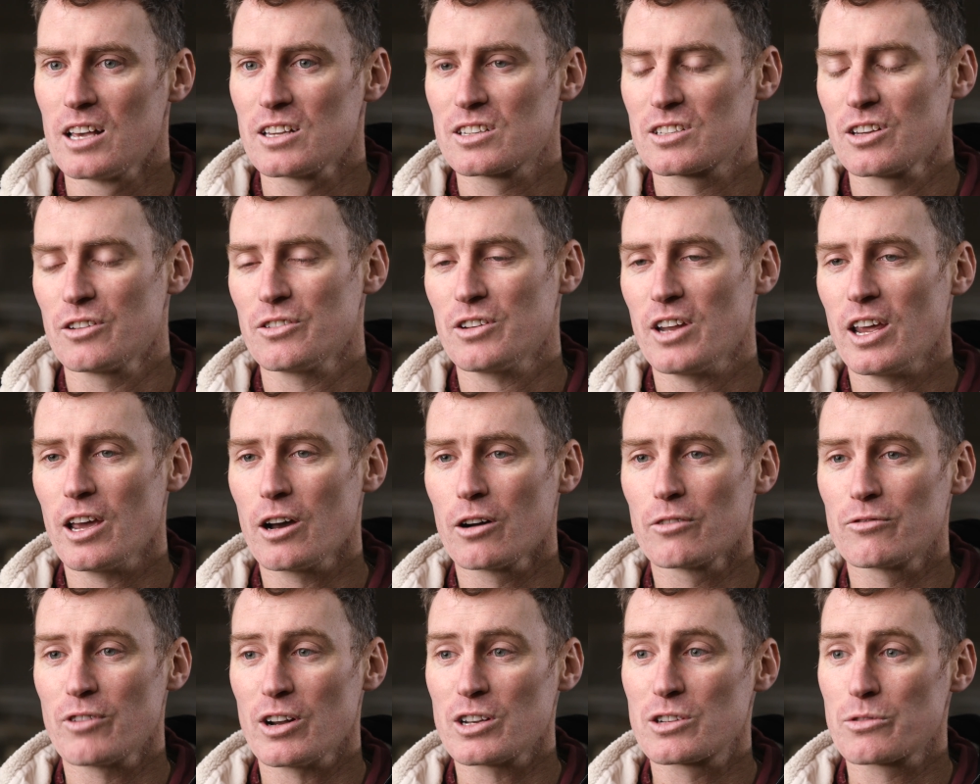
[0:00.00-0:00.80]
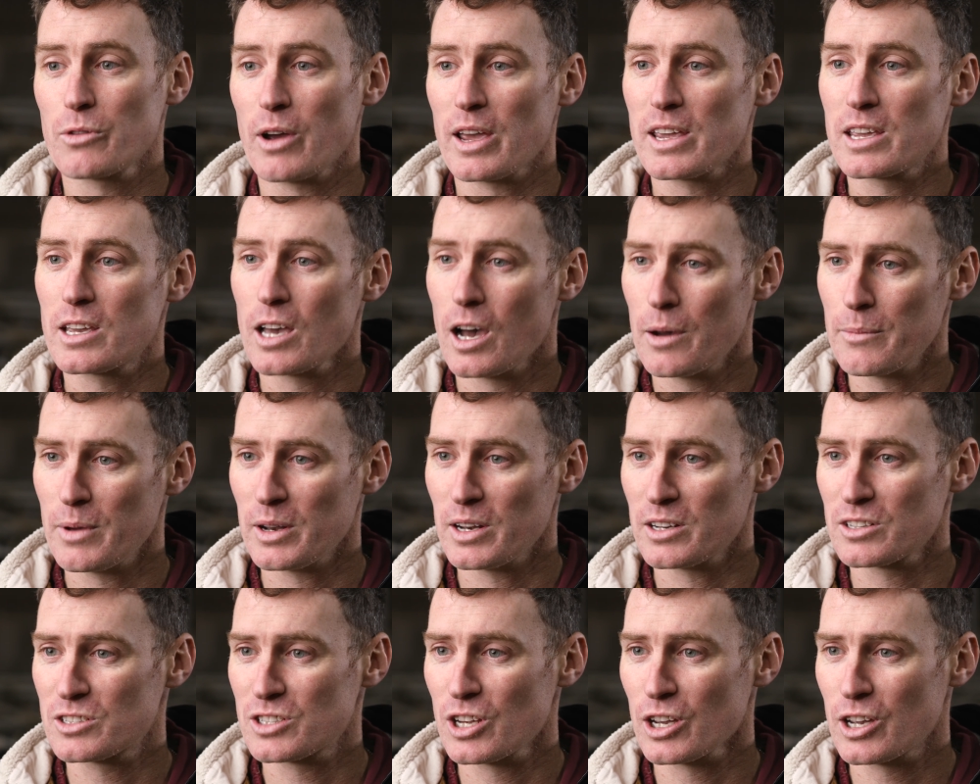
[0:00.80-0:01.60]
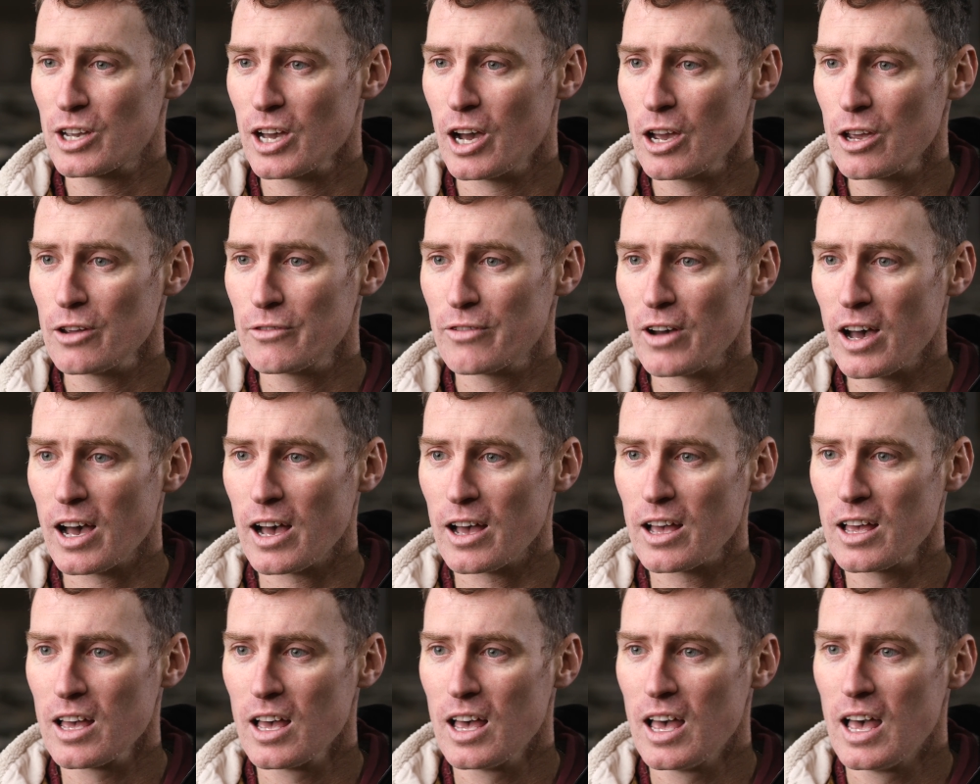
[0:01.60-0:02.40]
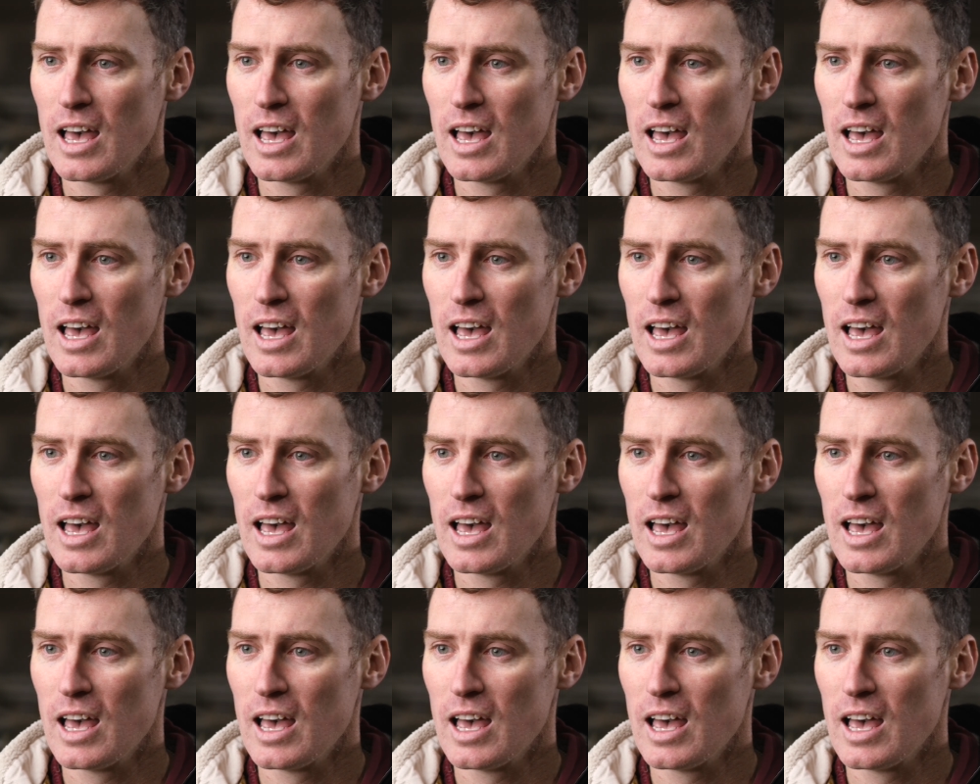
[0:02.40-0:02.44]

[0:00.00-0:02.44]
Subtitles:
so Neil Ridgway came in and took over.